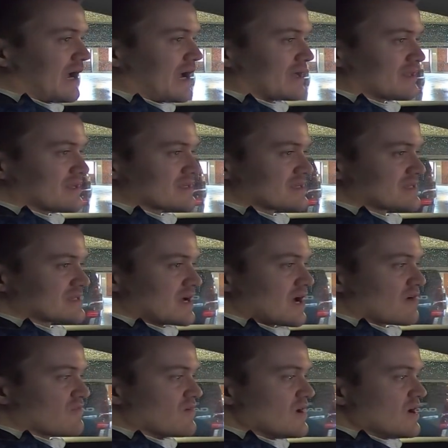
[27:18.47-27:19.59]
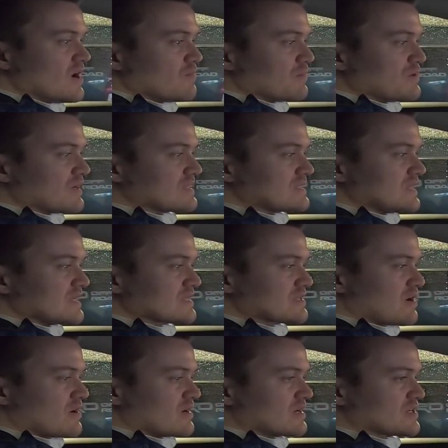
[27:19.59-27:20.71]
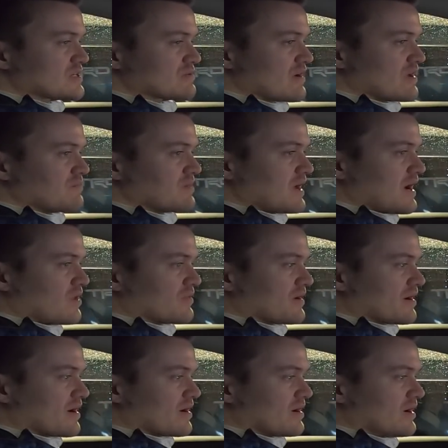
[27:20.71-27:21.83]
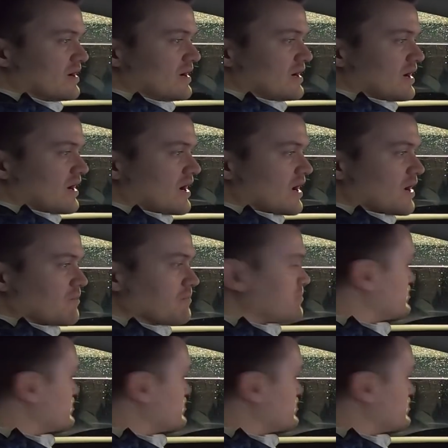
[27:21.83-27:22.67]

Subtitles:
this is tough. But you can see it starting to straighten me out there. And